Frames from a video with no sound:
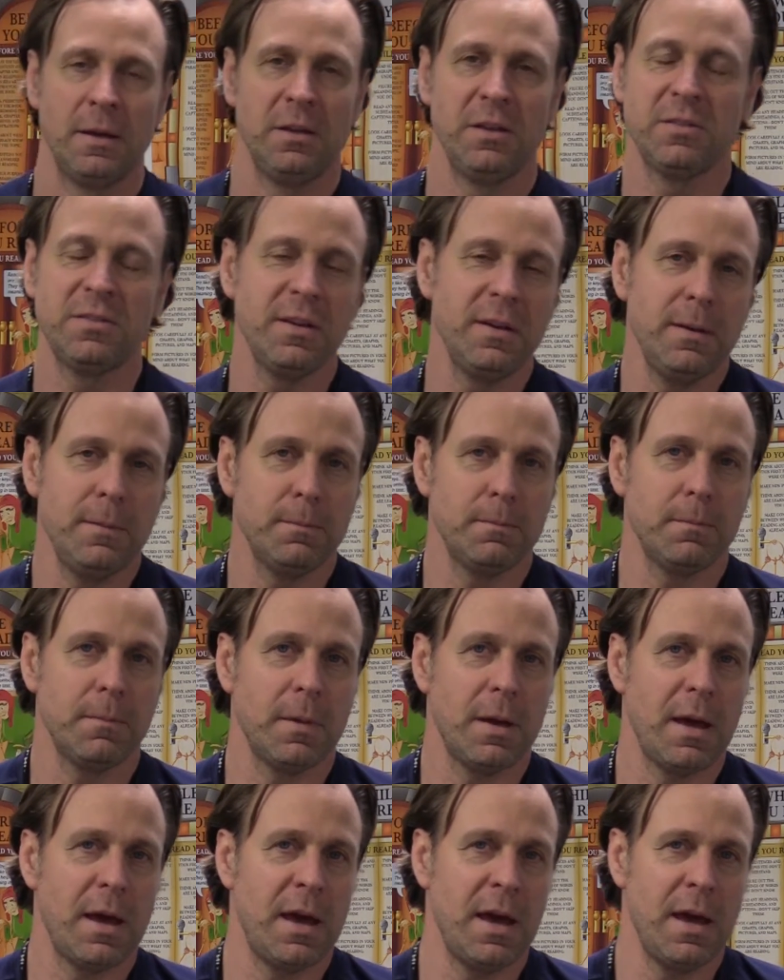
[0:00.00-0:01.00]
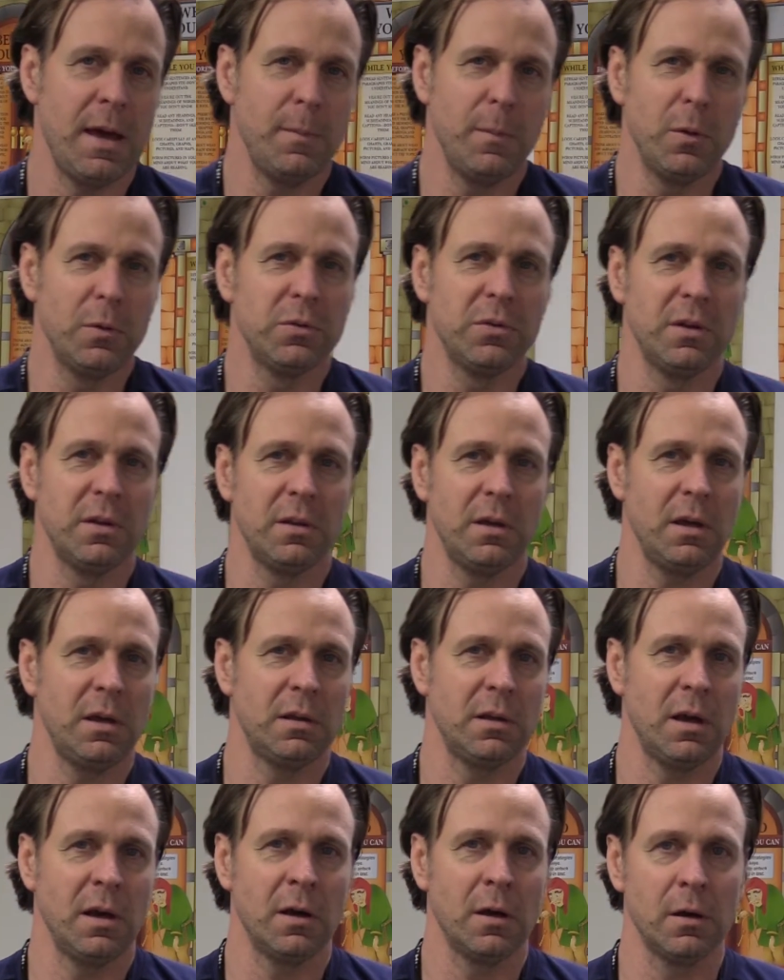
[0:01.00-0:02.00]
You see, Hamilton
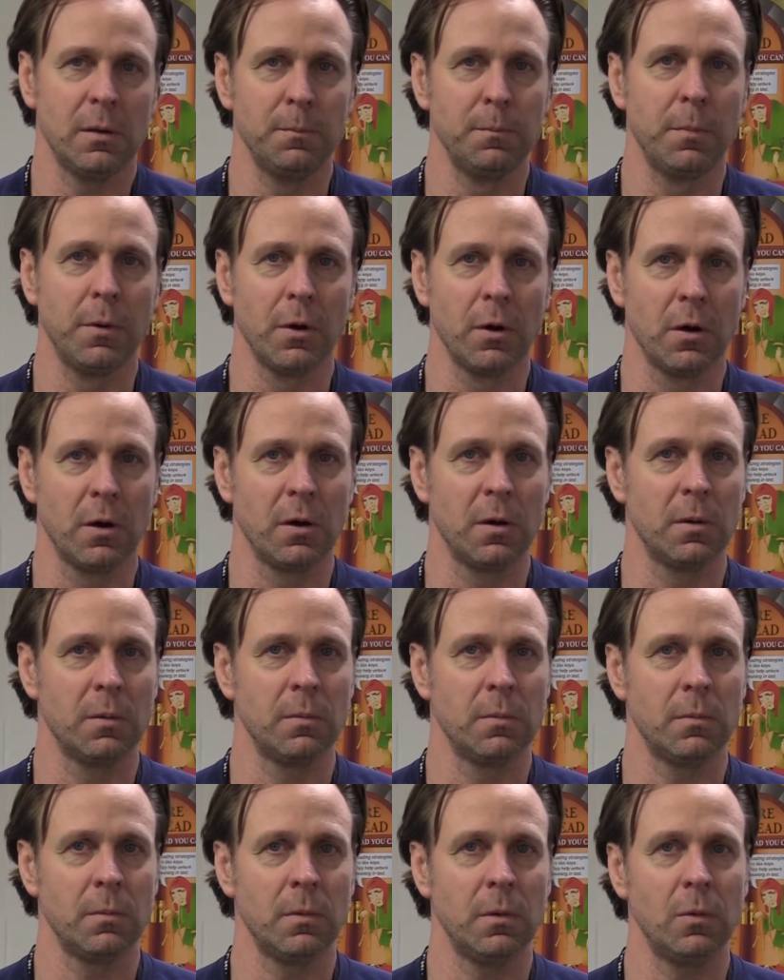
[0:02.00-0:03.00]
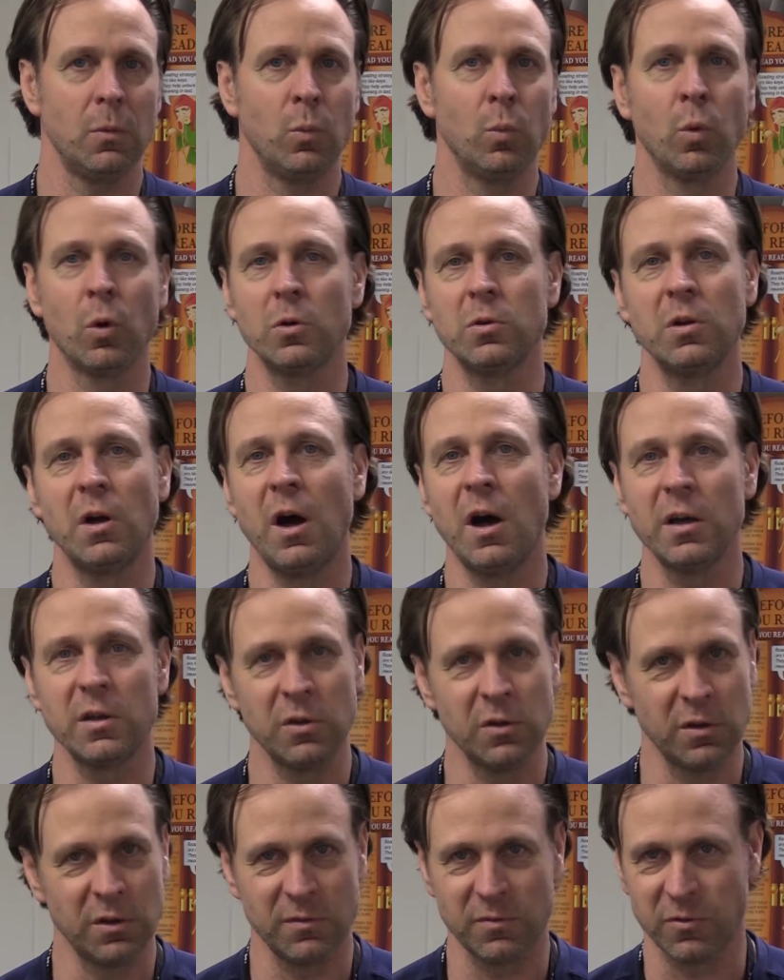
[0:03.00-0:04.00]
and Aaron Burr were
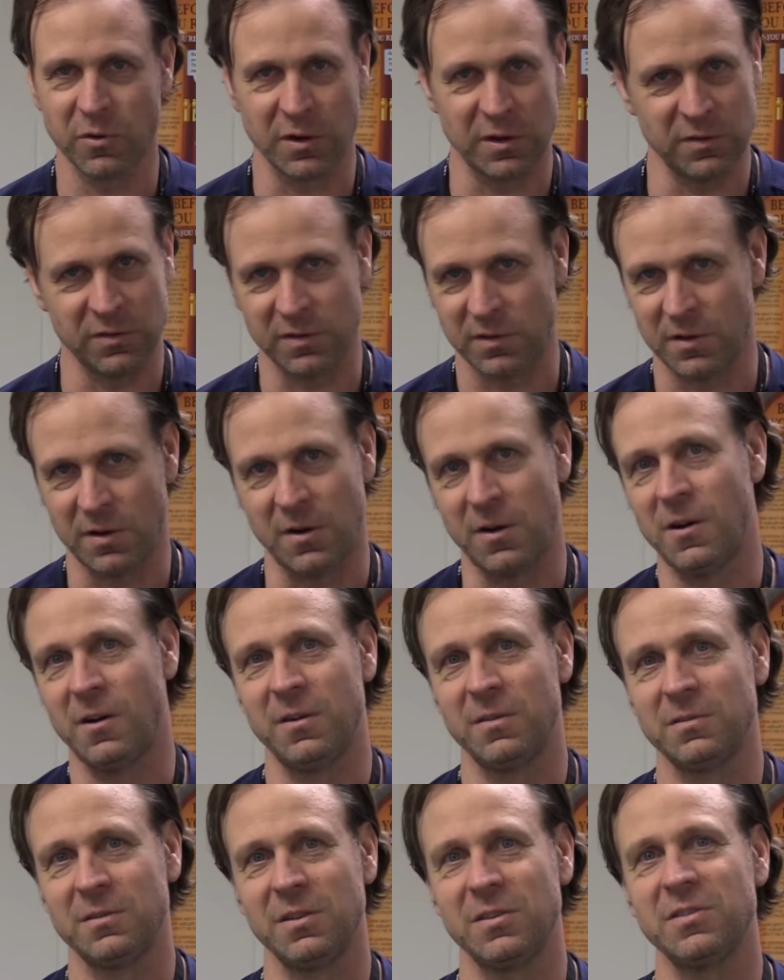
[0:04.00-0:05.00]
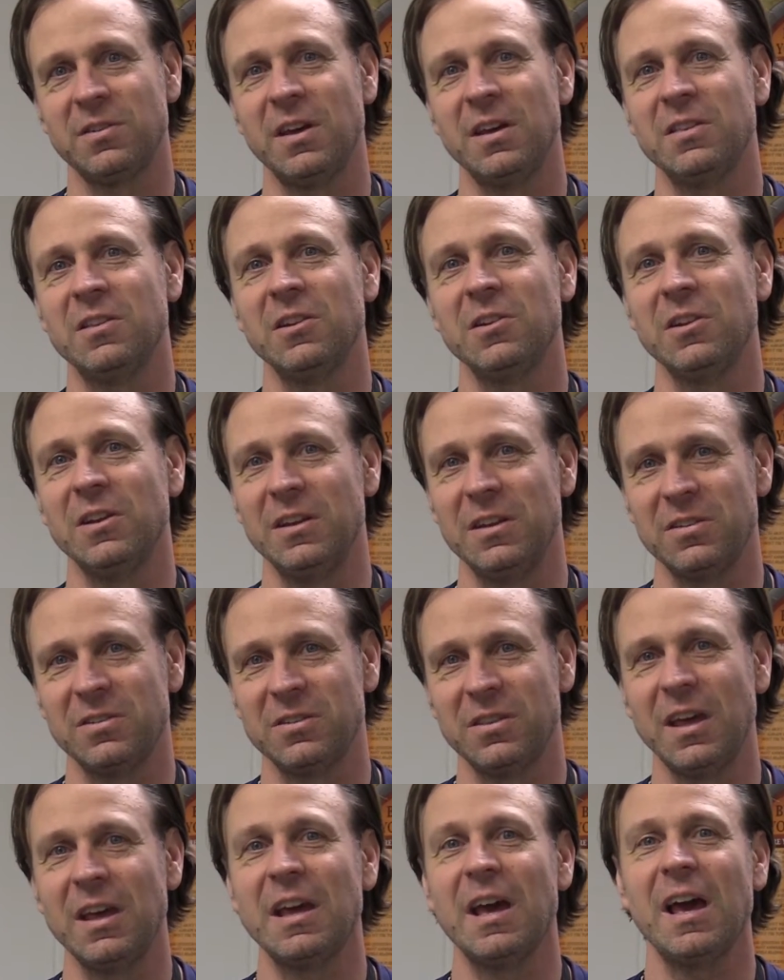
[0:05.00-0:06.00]
not good friends at all, to say the
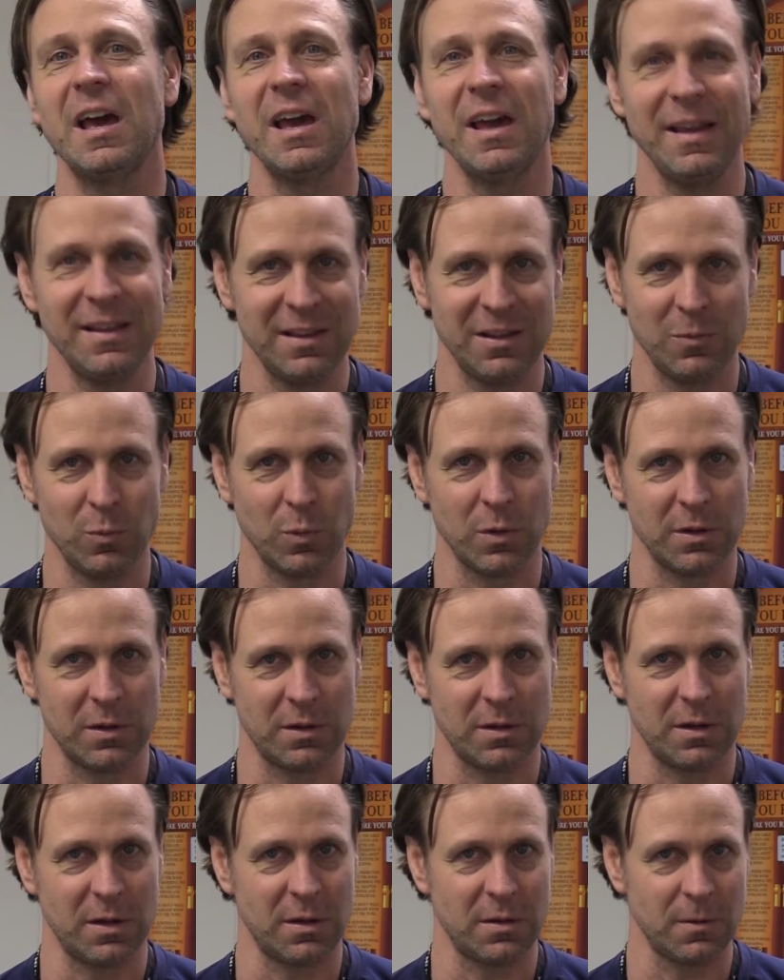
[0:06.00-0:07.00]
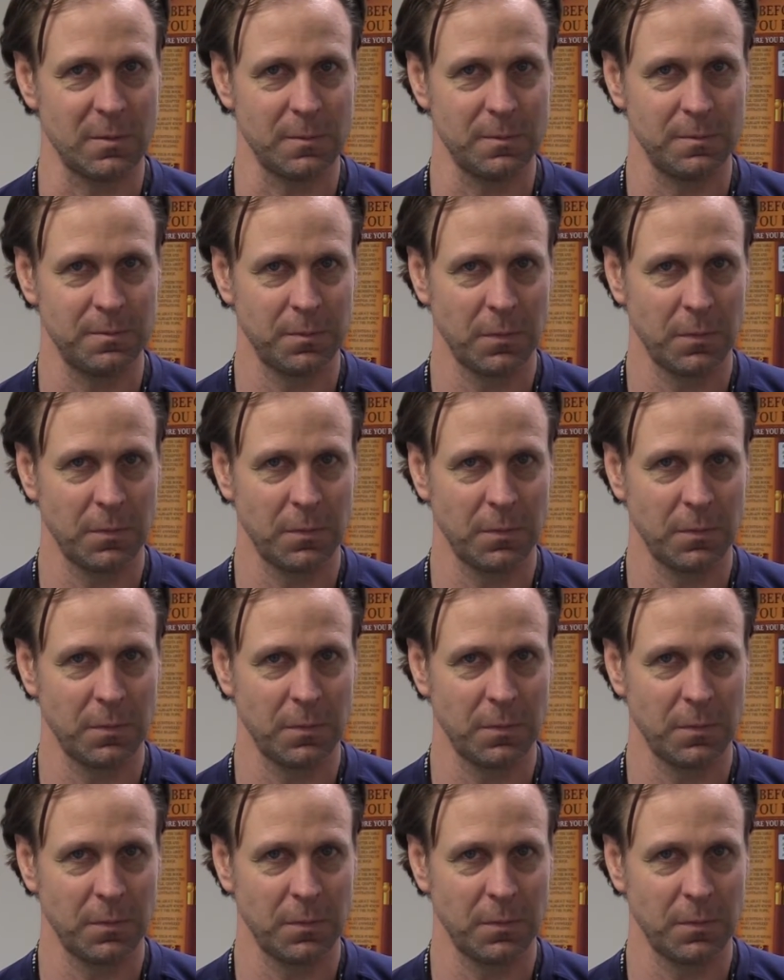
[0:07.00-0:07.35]
least. They hated one another.